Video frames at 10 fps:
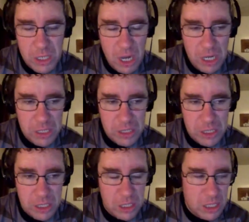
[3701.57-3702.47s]
not
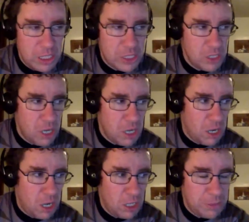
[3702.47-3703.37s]

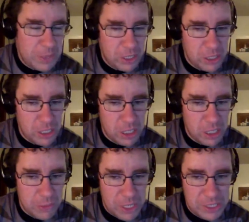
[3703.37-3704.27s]
all about
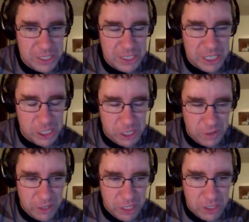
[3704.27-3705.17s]
the monetization.